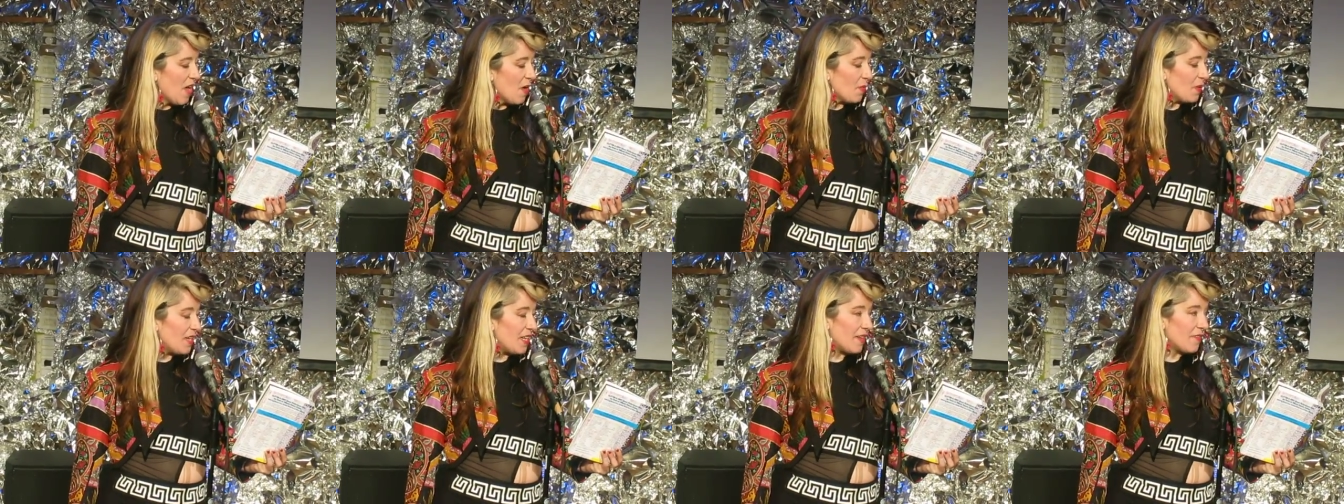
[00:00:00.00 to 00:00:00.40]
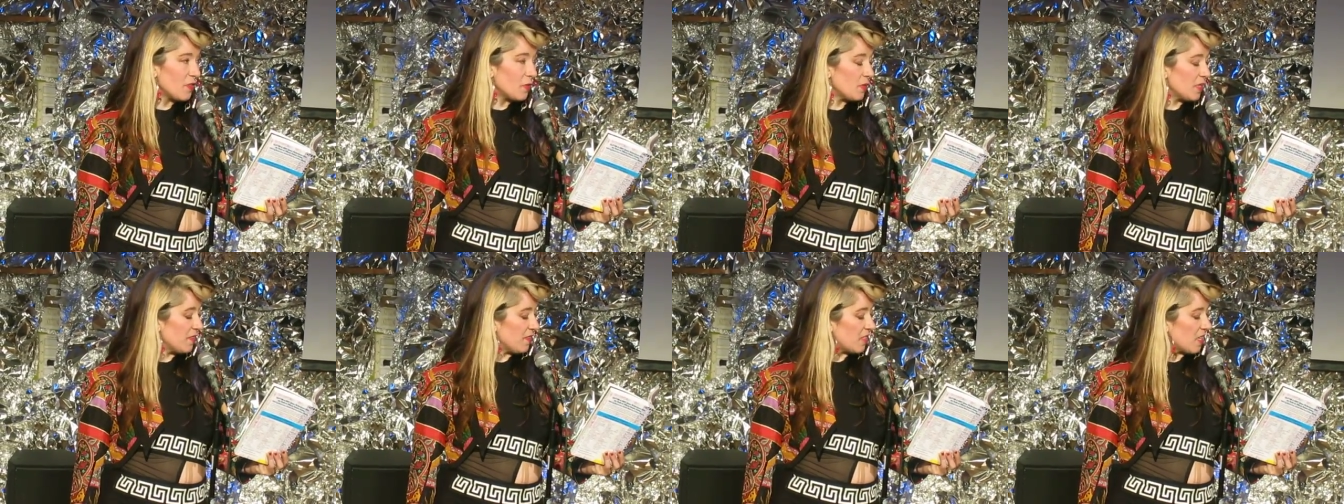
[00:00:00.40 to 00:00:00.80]
We never
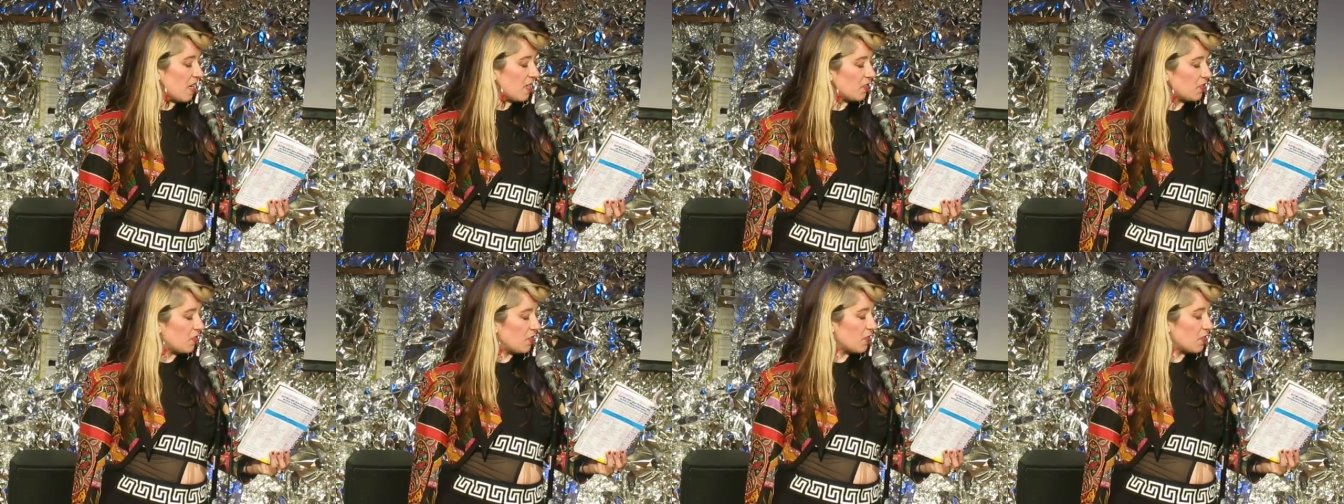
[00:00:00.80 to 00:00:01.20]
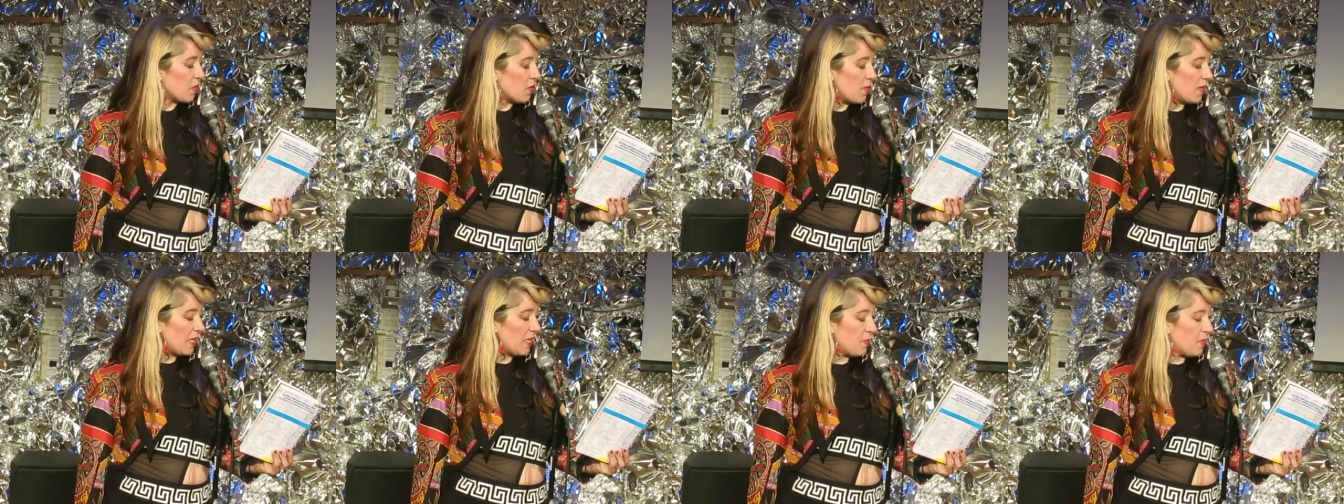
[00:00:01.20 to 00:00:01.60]
would have touched
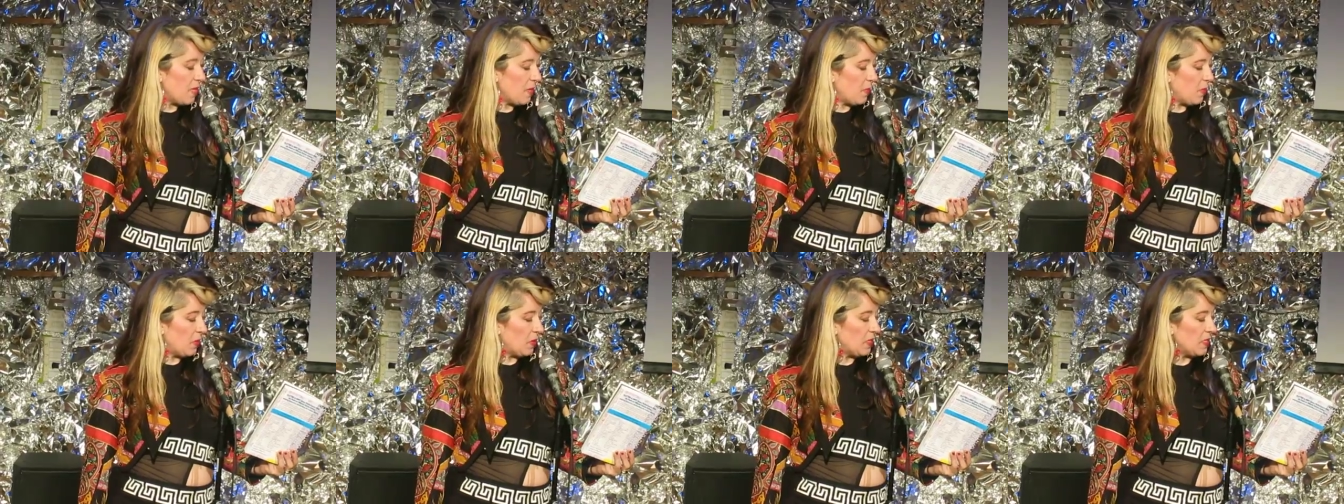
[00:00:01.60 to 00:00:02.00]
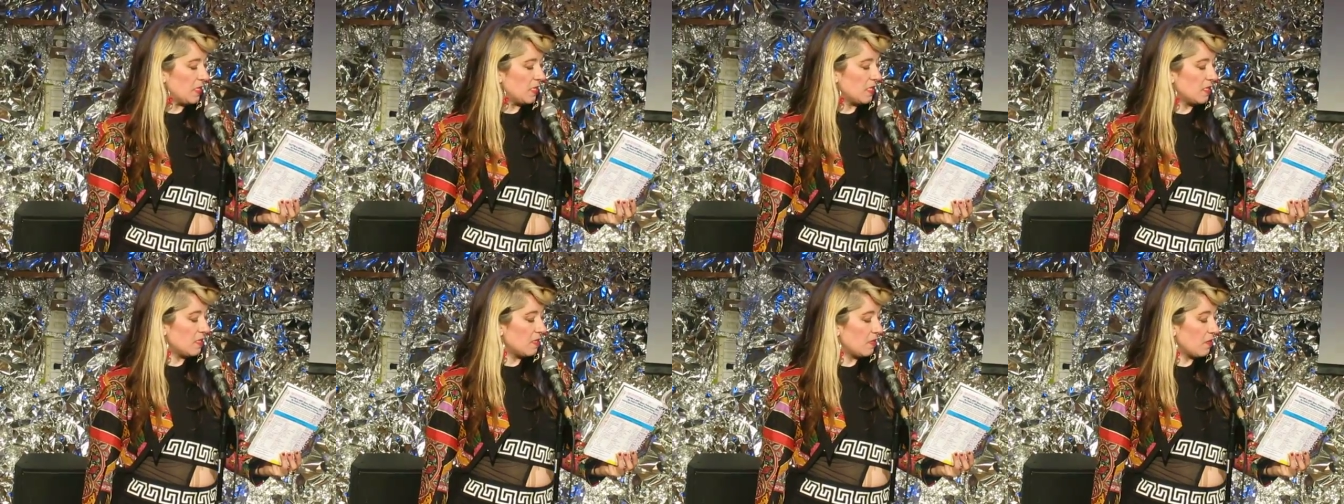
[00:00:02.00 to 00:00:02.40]
so many
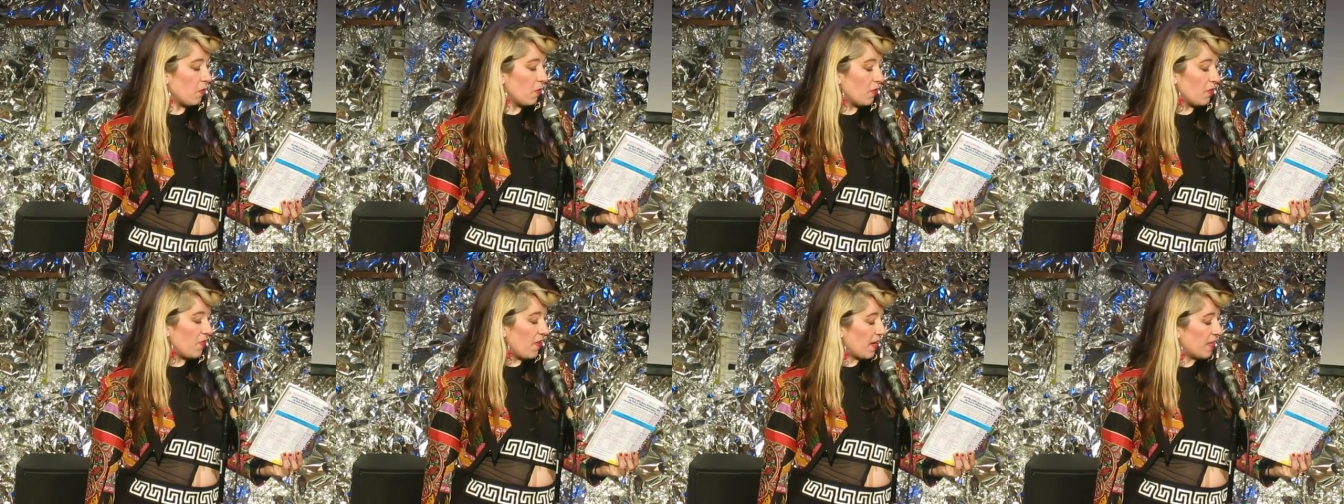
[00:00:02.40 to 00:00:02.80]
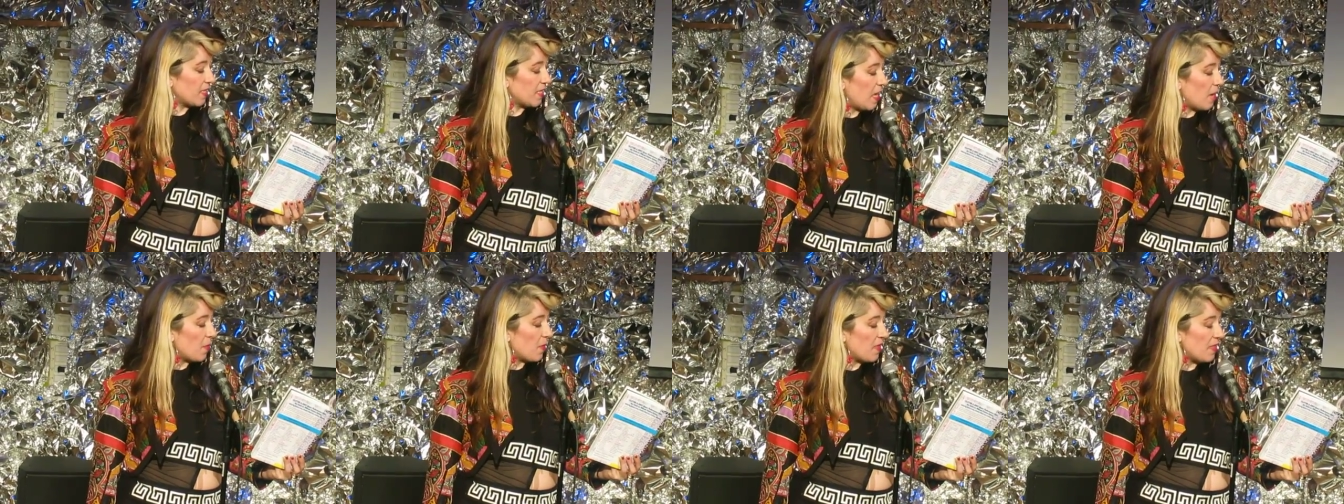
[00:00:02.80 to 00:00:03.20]
people, or fucked
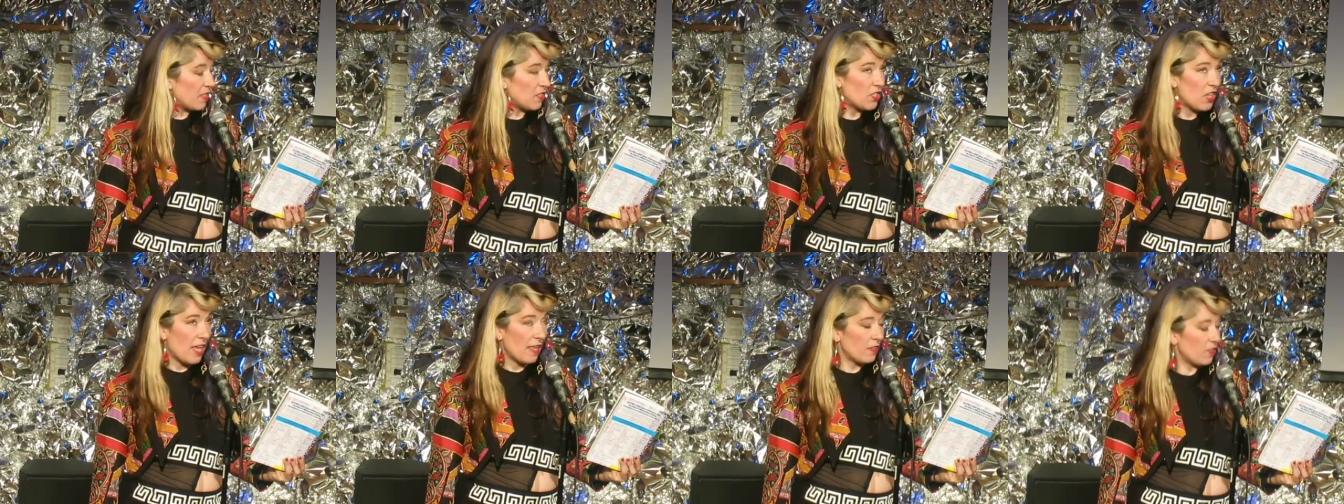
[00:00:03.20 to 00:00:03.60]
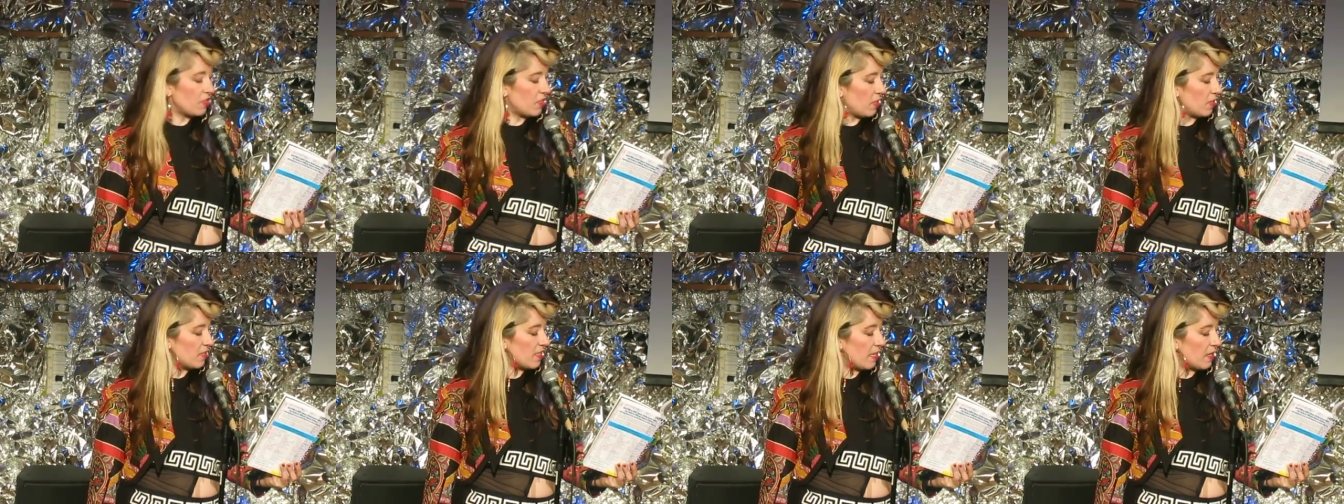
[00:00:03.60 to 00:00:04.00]
up and then
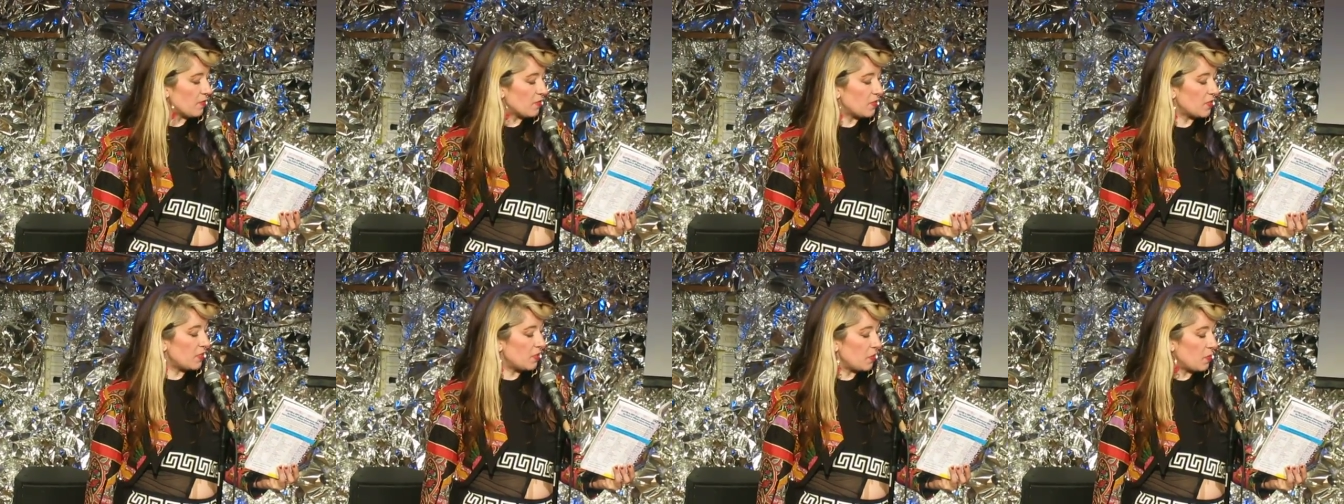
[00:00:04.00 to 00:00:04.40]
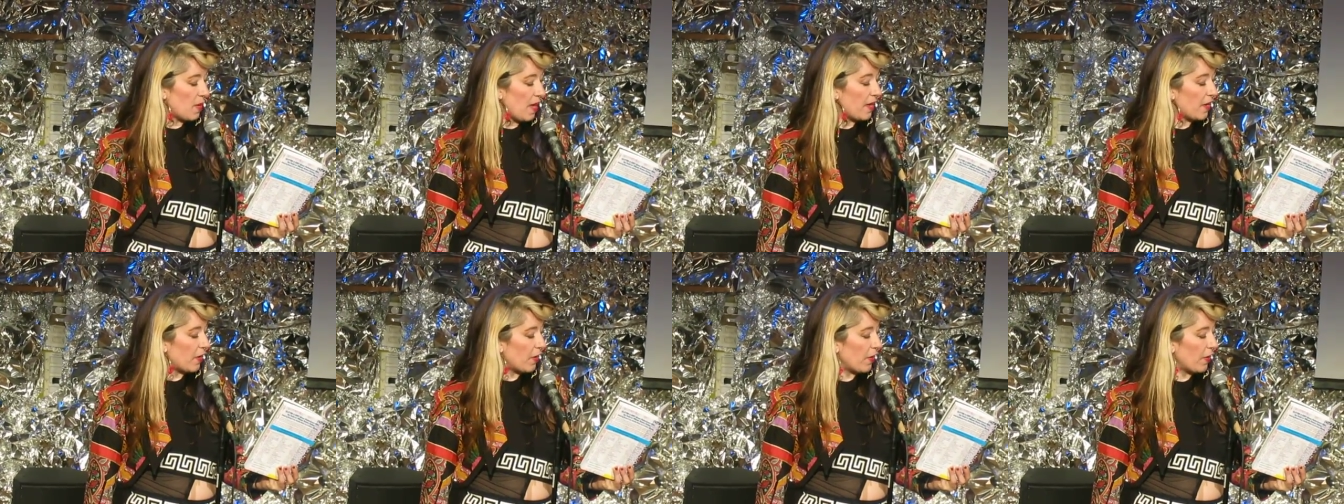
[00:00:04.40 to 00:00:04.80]
challenged ourselves to do
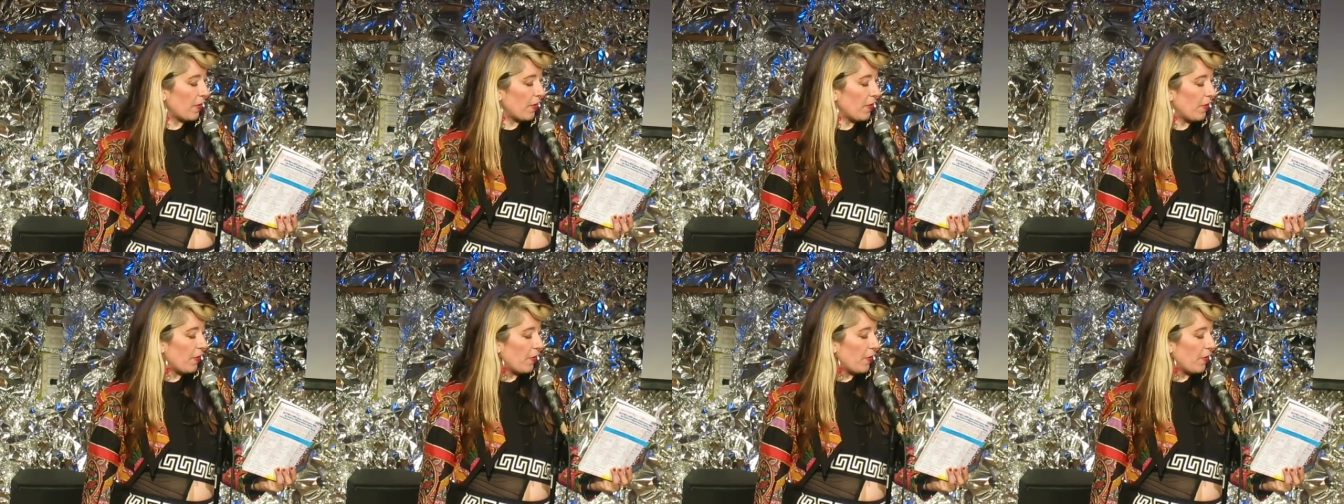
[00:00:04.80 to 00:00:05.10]
better.